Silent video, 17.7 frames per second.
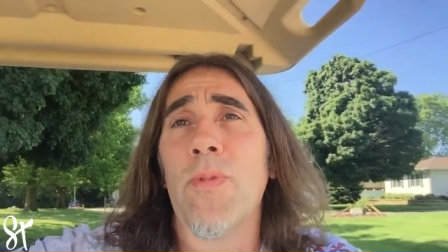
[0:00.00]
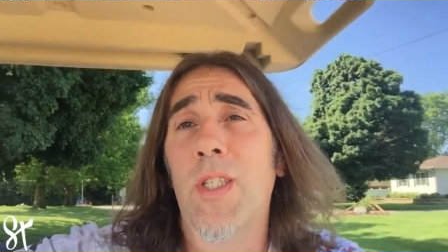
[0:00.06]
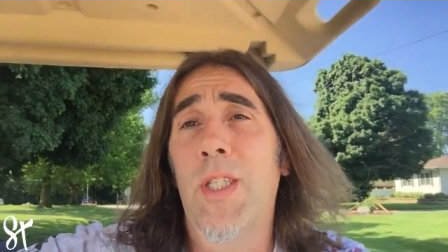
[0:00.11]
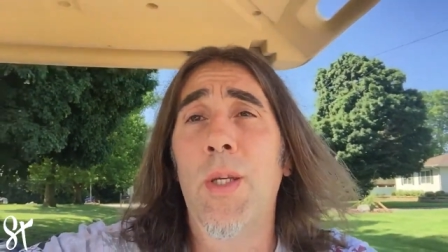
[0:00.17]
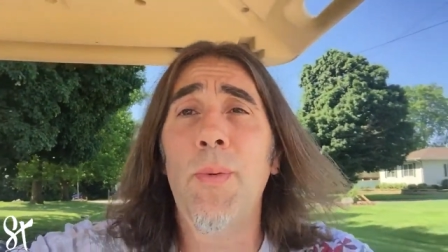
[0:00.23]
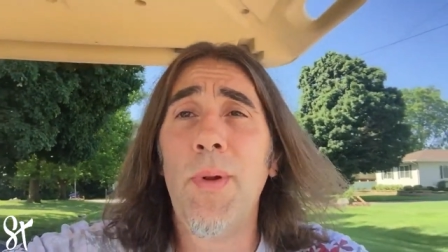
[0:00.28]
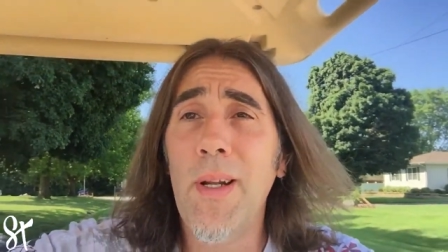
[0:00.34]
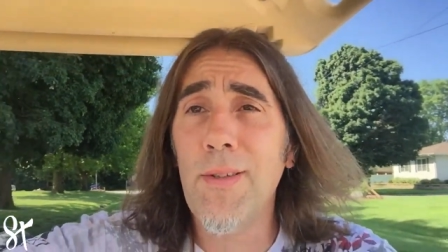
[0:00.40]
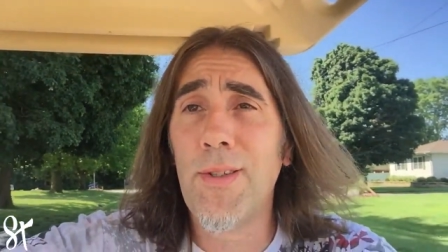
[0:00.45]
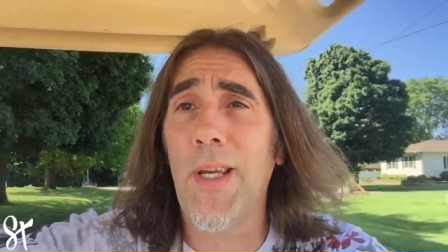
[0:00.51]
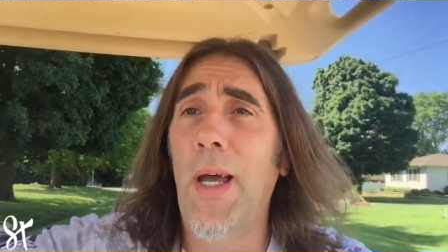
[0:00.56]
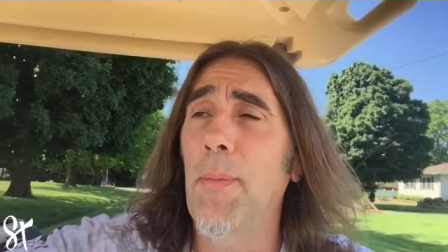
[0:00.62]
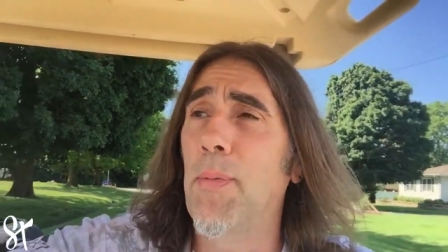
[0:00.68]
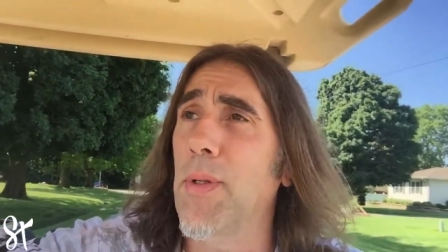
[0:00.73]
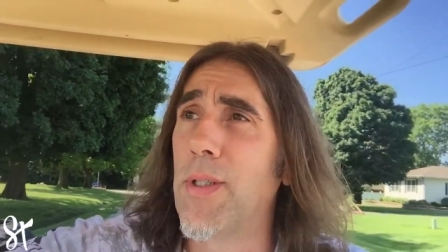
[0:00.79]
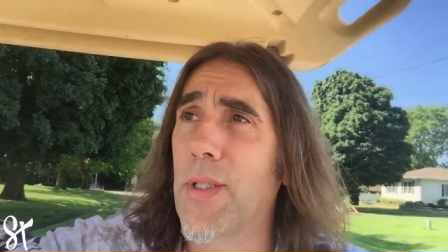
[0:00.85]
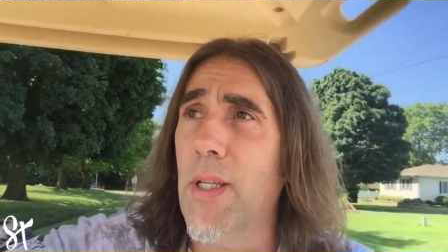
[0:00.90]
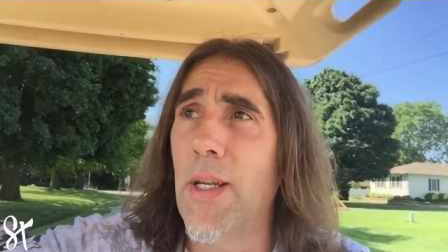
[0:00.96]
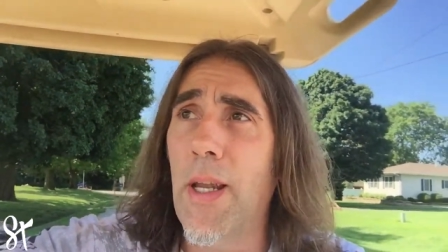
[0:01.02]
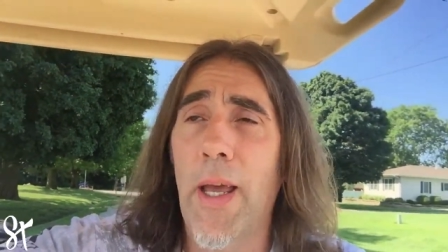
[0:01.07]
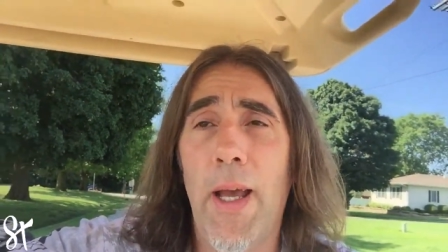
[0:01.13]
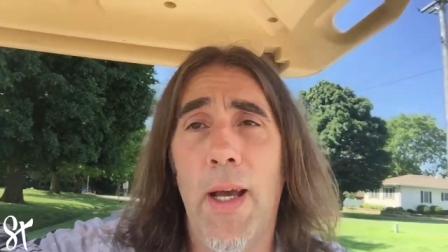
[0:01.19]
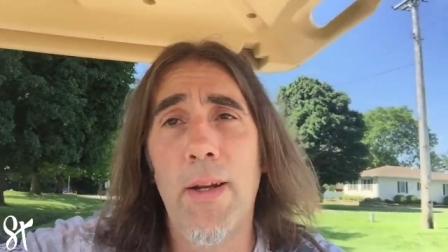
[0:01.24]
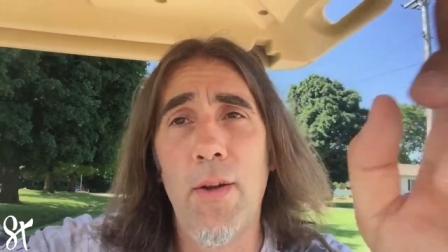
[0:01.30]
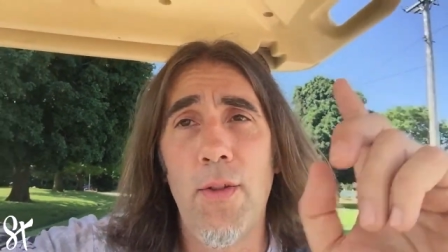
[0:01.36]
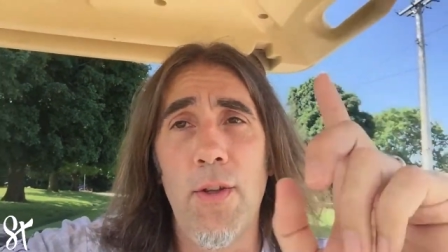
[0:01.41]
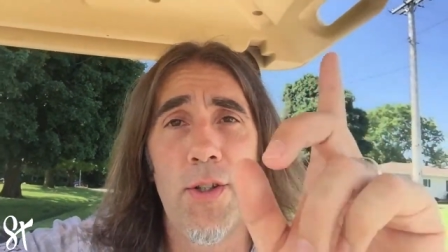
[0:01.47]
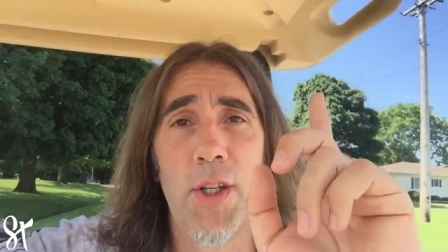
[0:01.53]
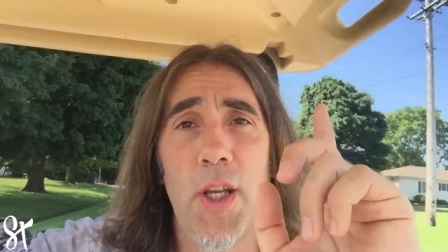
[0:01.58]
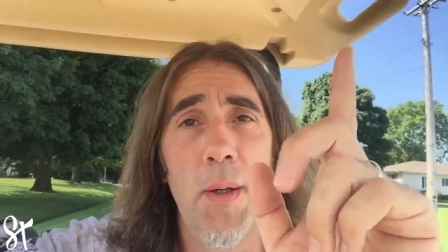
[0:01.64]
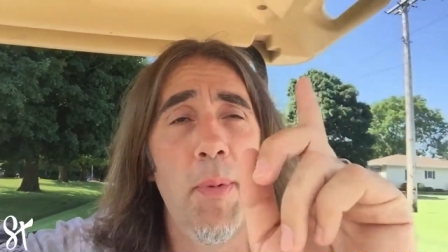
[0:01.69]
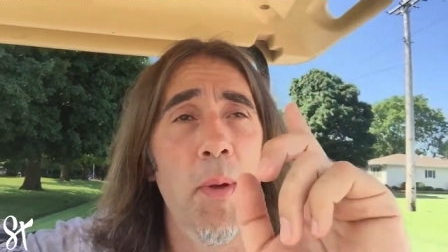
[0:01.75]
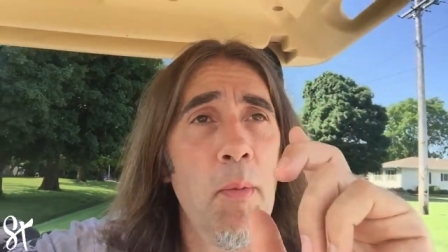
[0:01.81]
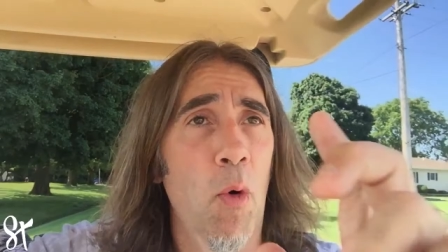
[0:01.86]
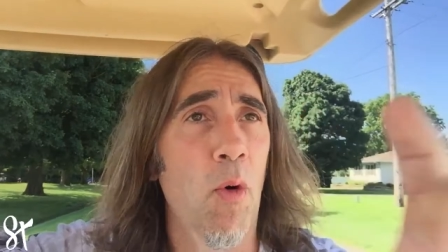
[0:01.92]
see what else happens today. I know there's
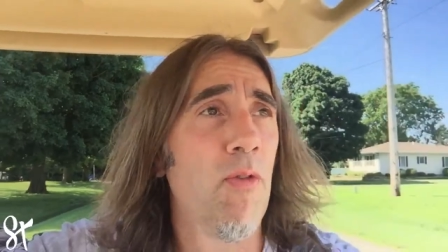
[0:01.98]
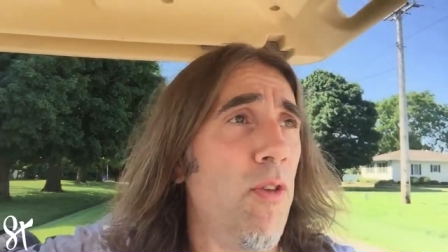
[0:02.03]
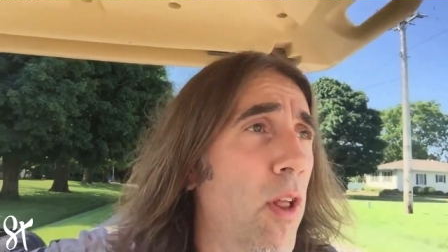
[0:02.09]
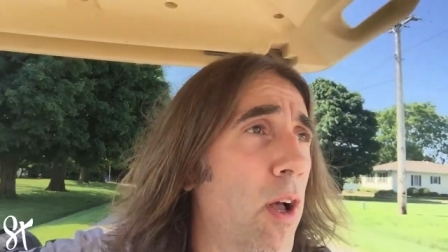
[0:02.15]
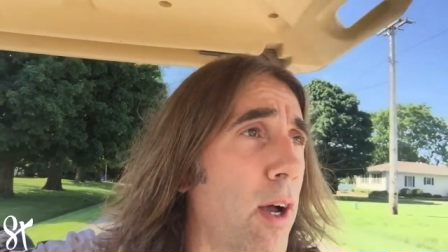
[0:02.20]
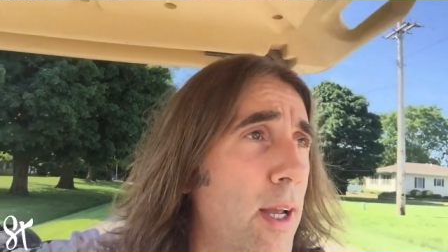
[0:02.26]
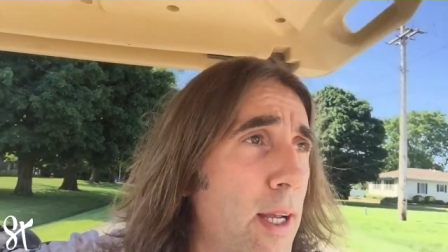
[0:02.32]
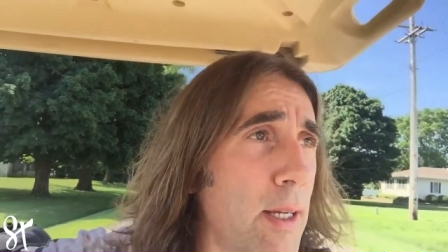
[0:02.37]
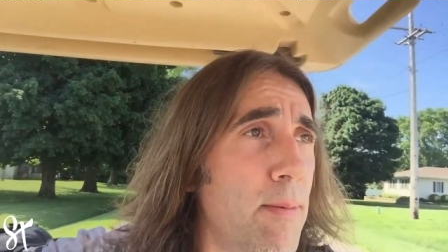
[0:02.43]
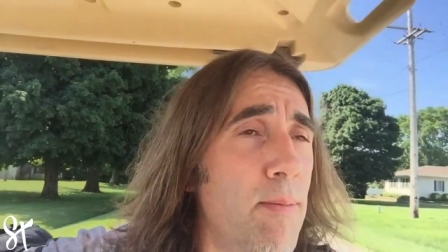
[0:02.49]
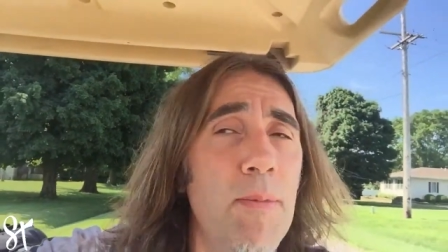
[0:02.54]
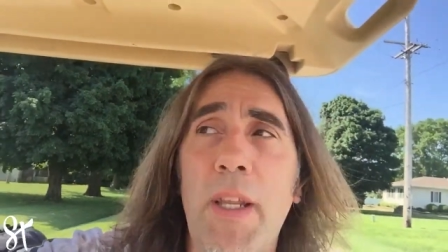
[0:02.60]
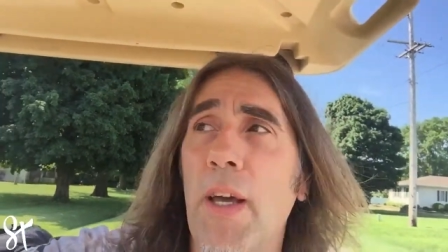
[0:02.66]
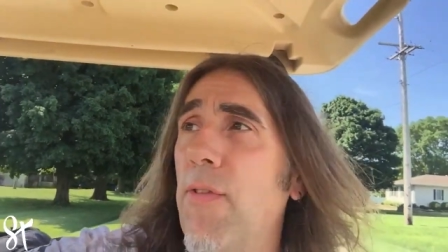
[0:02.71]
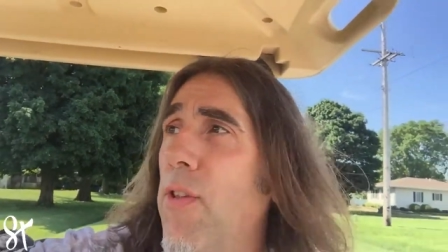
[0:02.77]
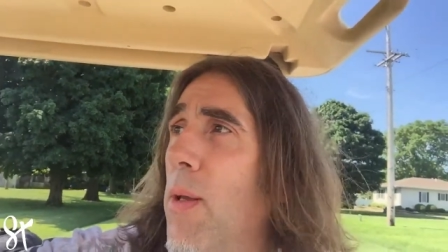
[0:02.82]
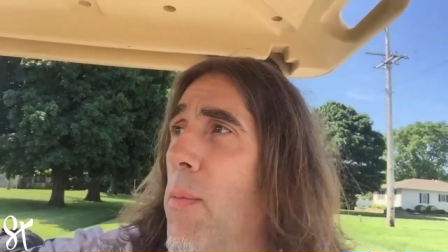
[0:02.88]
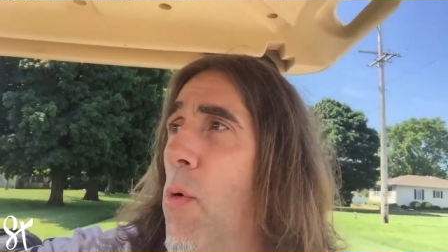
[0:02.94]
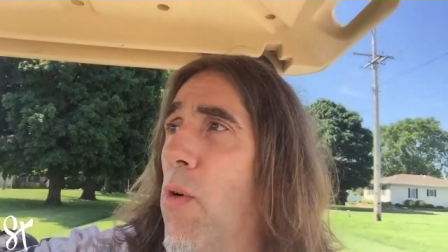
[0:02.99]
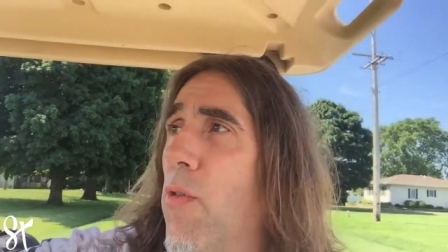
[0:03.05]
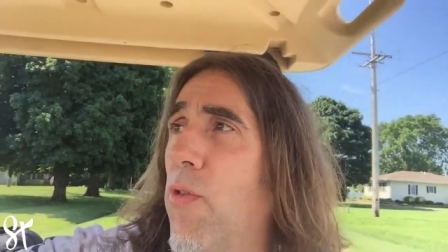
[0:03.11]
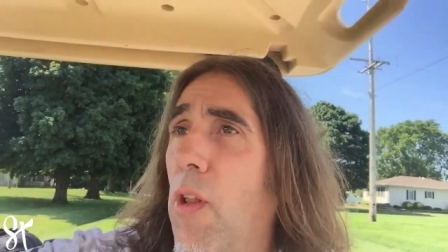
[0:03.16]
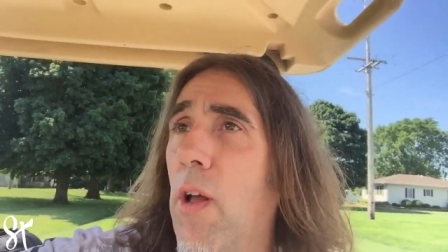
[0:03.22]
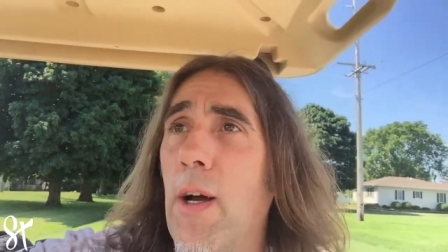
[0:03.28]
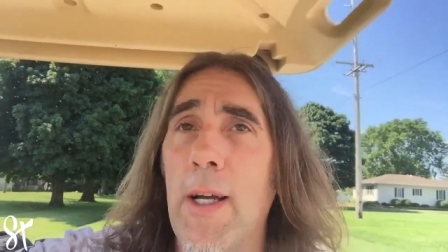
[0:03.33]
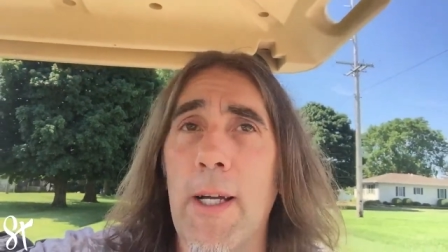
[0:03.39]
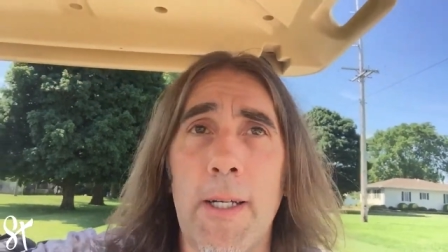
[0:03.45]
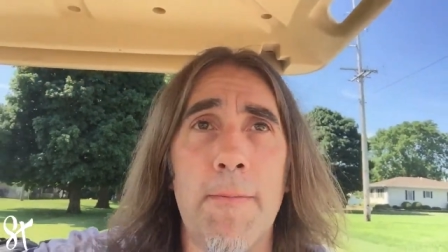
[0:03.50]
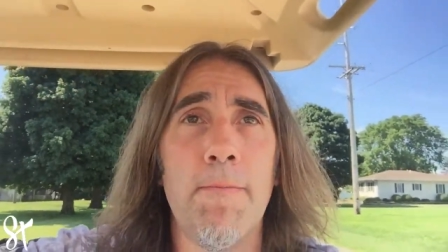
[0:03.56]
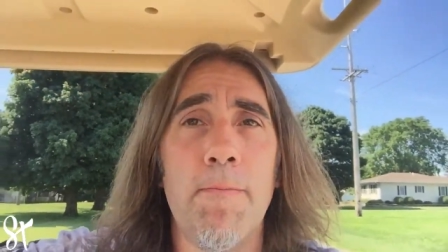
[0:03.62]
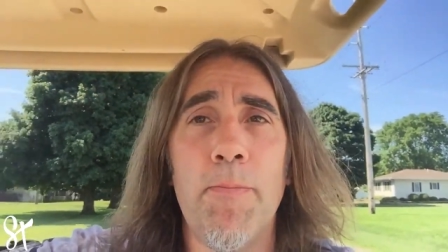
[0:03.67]
gonna be more flying. Definitely more flying.